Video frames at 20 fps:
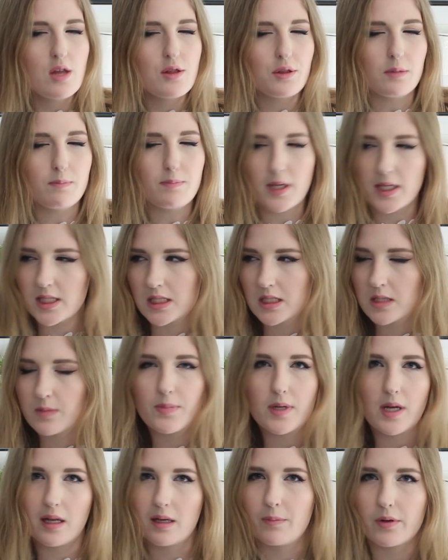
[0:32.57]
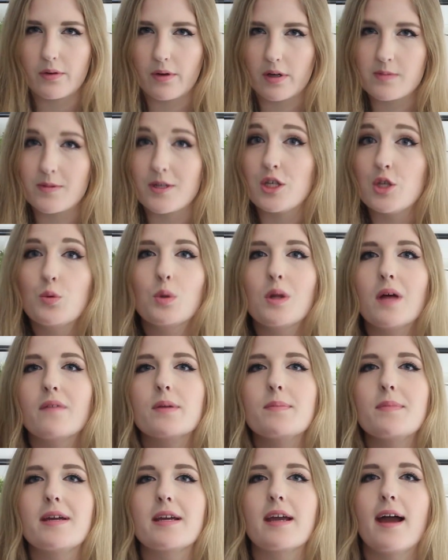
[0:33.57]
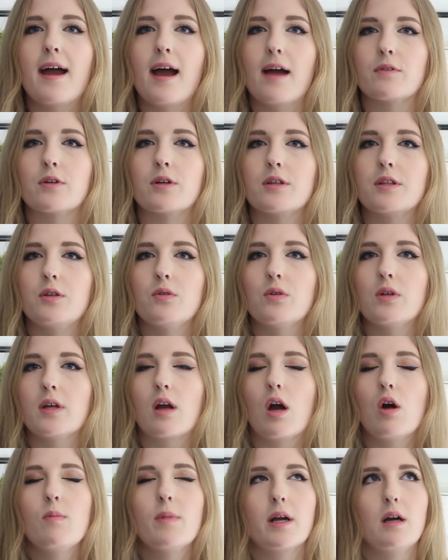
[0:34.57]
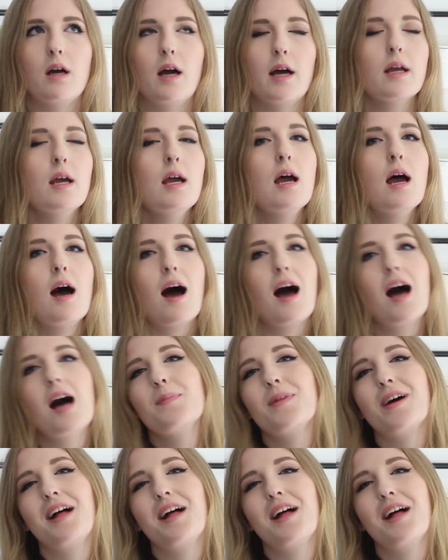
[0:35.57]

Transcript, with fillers: the best banana bread recipe you will ever make ever. you like, oh my god. Um,